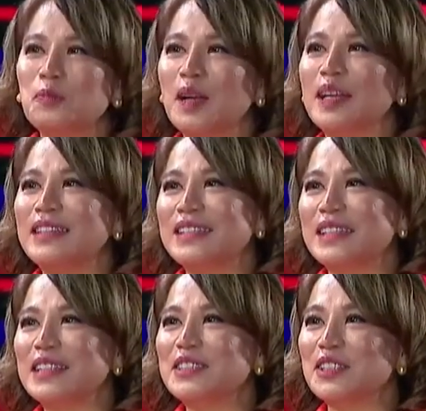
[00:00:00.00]
group uh,
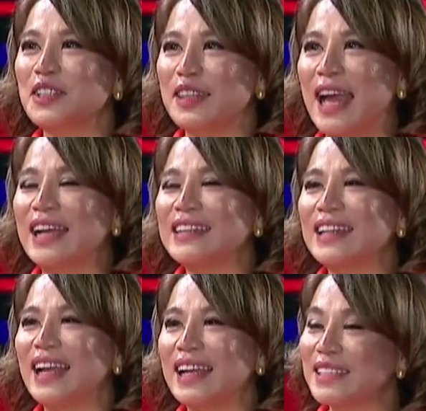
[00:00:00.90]
discussion on
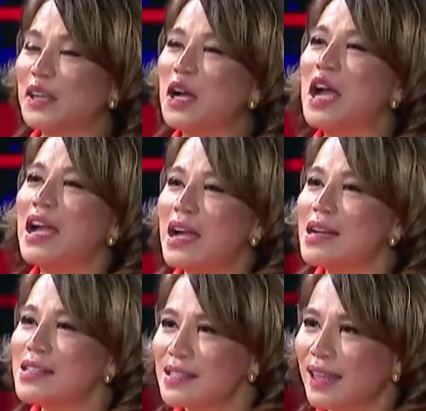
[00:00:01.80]
that, and I asked okay. a,